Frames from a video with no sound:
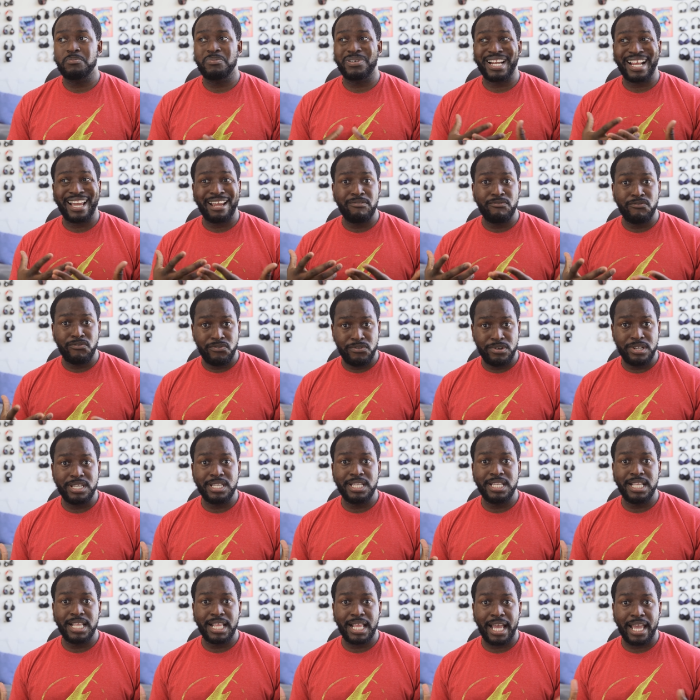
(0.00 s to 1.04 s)
but I
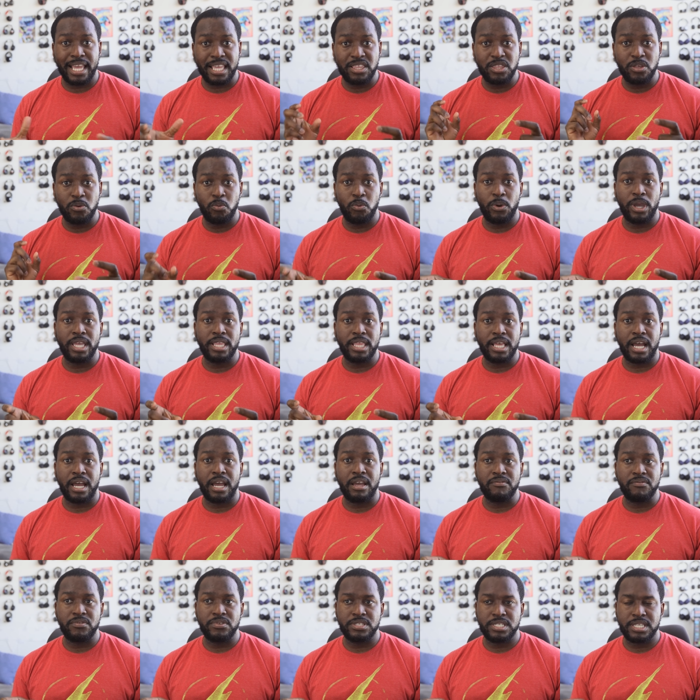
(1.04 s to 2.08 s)
really like the way the
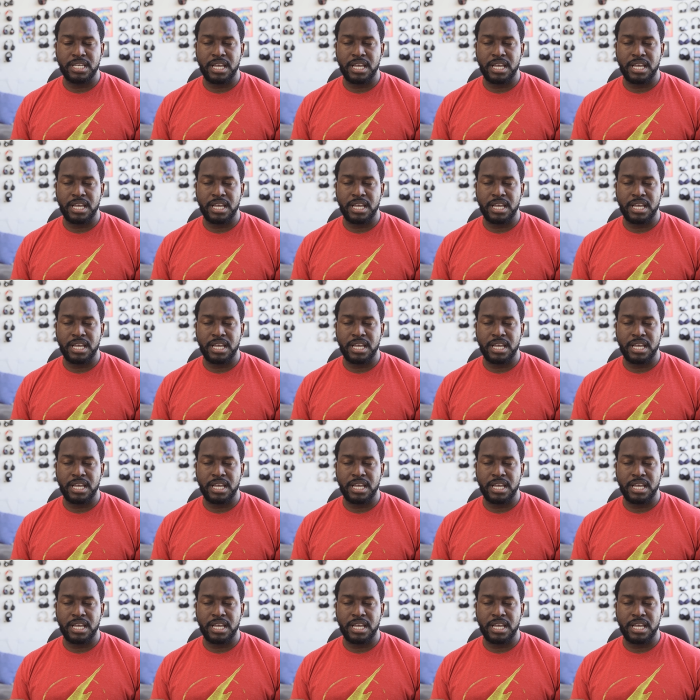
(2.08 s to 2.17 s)
iPhone